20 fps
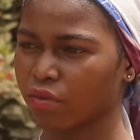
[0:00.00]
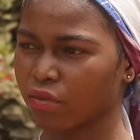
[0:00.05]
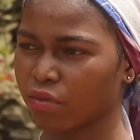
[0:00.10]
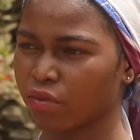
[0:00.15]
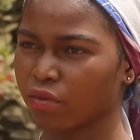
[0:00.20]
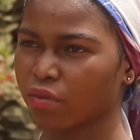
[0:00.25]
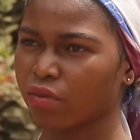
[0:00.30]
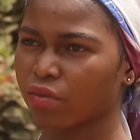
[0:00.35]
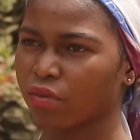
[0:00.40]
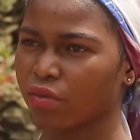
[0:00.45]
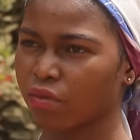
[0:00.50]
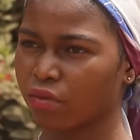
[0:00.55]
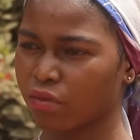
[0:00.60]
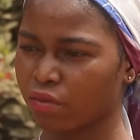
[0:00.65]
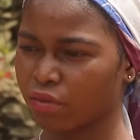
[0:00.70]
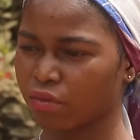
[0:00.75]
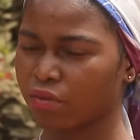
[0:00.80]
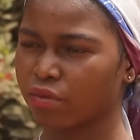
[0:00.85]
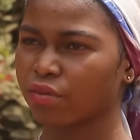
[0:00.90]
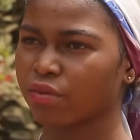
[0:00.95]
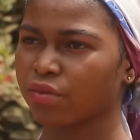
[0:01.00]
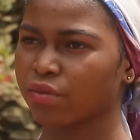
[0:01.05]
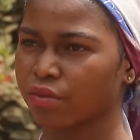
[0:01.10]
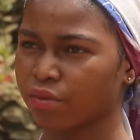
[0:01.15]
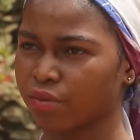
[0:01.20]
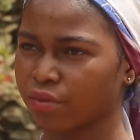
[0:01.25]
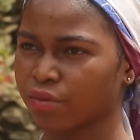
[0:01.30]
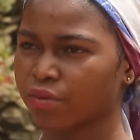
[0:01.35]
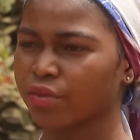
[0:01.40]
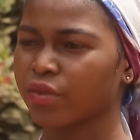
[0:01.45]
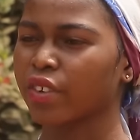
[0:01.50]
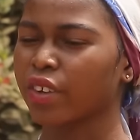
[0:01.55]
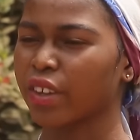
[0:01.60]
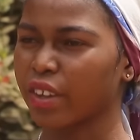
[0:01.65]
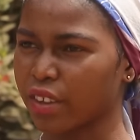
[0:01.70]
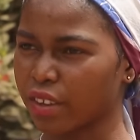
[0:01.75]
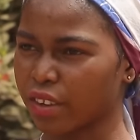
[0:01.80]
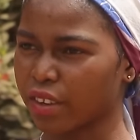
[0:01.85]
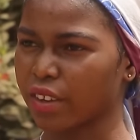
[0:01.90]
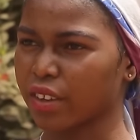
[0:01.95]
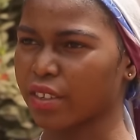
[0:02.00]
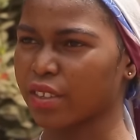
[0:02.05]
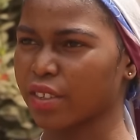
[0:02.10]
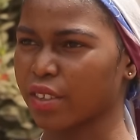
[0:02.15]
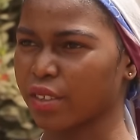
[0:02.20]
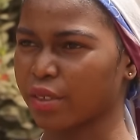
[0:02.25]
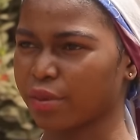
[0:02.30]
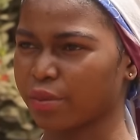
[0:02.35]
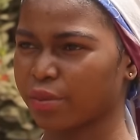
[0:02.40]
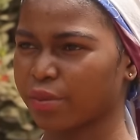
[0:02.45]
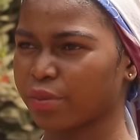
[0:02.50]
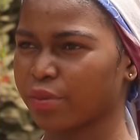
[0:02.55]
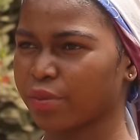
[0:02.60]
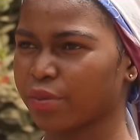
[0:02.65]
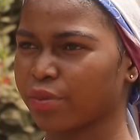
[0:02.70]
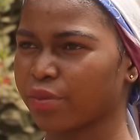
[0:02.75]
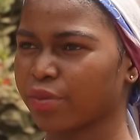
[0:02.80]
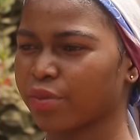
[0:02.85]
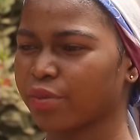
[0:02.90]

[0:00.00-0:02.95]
in His presence. Okay? Let us pray.